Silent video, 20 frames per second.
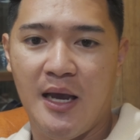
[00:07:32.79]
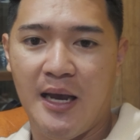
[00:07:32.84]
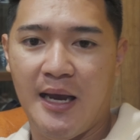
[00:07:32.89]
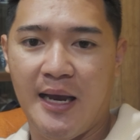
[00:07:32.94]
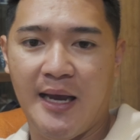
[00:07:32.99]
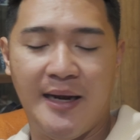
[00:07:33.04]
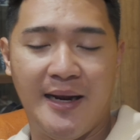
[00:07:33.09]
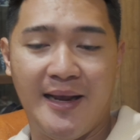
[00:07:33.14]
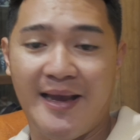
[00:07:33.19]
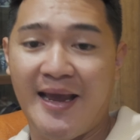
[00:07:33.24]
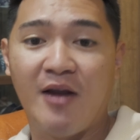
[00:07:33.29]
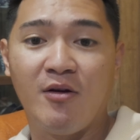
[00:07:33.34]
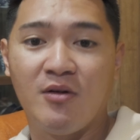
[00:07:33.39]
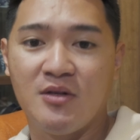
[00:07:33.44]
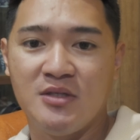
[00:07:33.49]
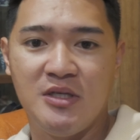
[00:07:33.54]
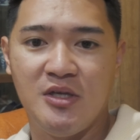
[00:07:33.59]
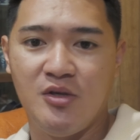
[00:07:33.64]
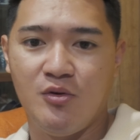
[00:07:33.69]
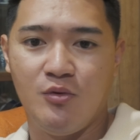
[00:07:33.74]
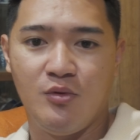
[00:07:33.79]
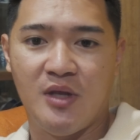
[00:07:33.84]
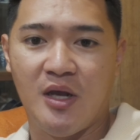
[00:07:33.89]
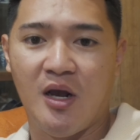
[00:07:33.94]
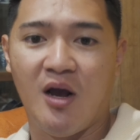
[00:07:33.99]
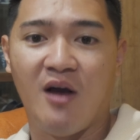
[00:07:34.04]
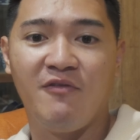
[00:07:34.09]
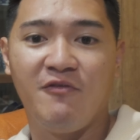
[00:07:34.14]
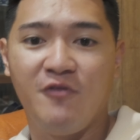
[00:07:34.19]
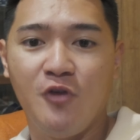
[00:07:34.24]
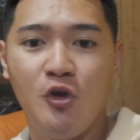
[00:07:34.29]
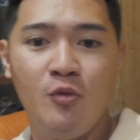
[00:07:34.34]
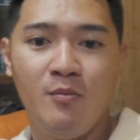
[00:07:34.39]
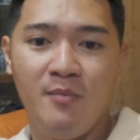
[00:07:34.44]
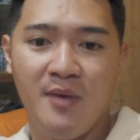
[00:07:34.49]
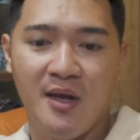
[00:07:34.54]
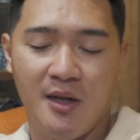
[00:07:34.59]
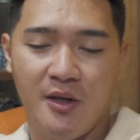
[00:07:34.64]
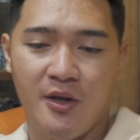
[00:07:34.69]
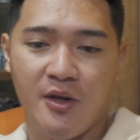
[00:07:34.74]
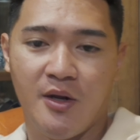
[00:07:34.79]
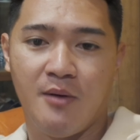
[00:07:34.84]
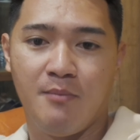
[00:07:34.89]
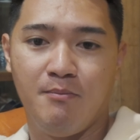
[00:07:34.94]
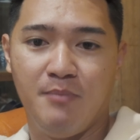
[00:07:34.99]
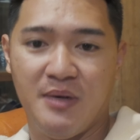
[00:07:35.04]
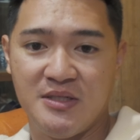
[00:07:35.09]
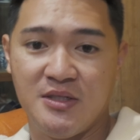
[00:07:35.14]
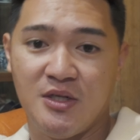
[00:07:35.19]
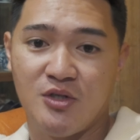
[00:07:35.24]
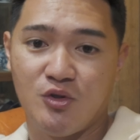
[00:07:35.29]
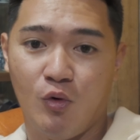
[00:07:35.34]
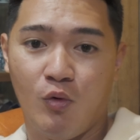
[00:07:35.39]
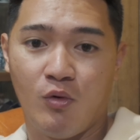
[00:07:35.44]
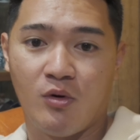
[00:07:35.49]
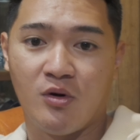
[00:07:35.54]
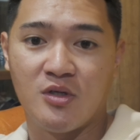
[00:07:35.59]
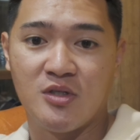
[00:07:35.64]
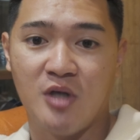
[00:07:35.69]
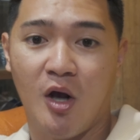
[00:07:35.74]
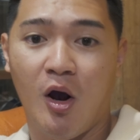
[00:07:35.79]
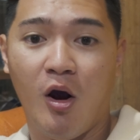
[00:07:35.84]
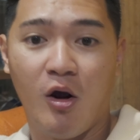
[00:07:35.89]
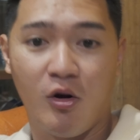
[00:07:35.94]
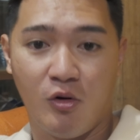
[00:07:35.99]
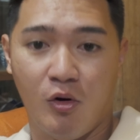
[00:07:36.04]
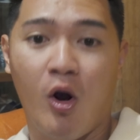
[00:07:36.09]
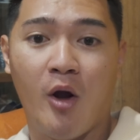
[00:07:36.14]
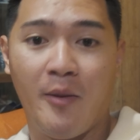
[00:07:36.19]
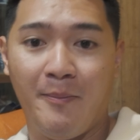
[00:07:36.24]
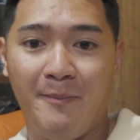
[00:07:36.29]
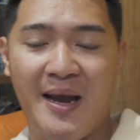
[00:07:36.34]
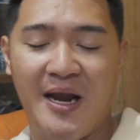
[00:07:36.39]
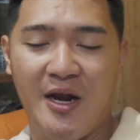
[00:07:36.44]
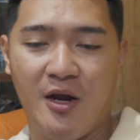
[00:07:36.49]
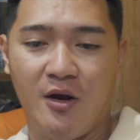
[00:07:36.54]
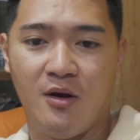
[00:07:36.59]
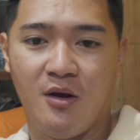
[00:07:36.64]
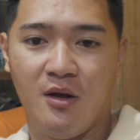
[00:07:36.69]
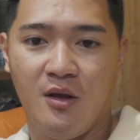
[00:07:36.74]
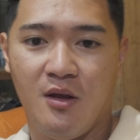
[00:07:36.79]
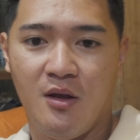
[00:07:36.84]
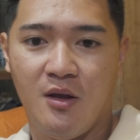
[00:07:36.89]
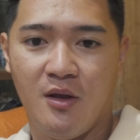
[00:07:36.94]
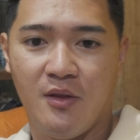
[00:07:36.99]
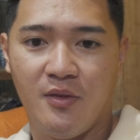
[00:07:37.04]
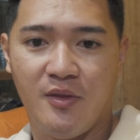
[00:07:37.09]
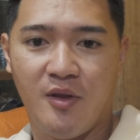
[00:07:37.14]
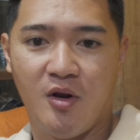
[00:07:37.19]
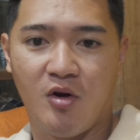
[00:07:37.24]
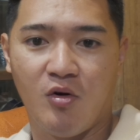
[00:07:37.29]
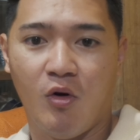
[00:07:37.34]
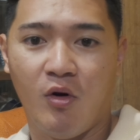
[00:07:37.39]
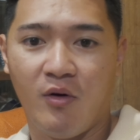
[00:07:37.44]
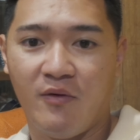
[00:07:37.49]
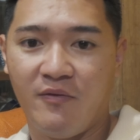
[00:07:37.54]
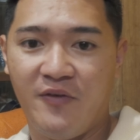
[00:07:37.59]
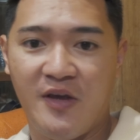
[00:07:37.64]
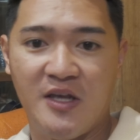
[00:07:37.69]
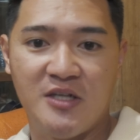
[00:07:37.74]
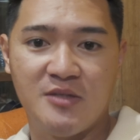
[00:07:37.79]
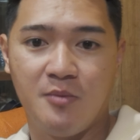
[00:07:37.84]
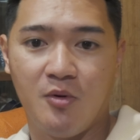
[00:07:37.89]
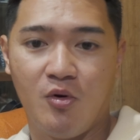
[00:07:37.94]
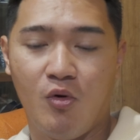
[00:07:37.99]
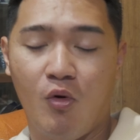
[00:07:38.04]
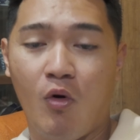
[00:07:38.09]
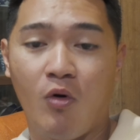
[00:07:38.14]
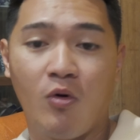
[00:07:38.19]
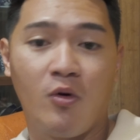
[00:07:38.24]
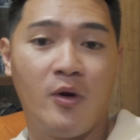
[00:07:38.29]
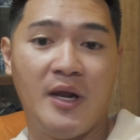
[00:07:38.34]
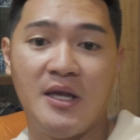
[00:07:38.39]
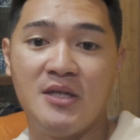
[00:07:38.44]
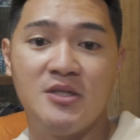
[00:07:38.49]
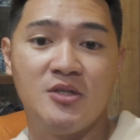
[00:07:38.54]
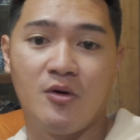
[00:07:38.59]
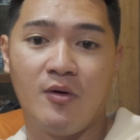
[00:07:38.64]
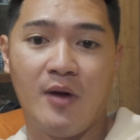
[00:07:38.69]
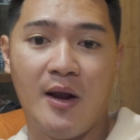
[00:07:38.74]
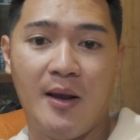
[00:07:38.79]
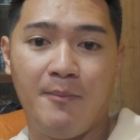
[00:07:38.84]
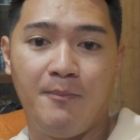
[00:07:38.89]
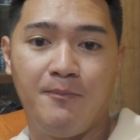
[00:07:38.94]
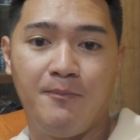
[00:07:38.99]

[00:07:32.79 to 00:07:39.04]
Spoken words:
And I guarantee you that a few million business owners are on Meta. They're on Facebook or on Instagram.